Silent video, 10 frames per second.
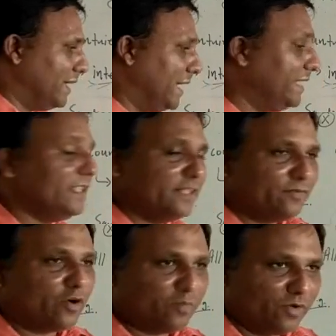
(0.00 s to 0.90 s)
In the
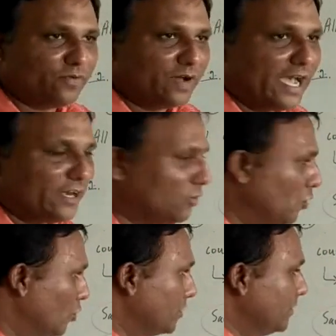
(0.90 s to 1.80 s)
form of iron
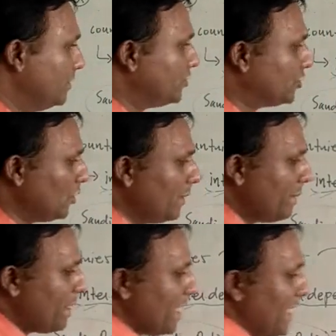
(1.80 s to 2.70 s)
ore. So
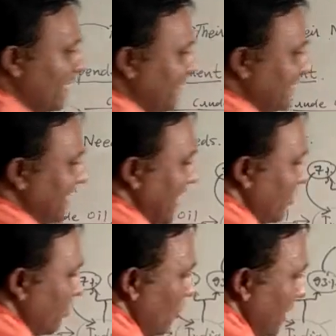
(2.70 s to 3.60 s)
this
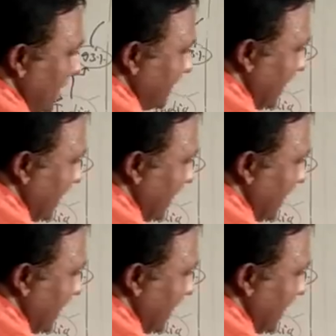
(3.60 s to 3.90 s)
iron ore is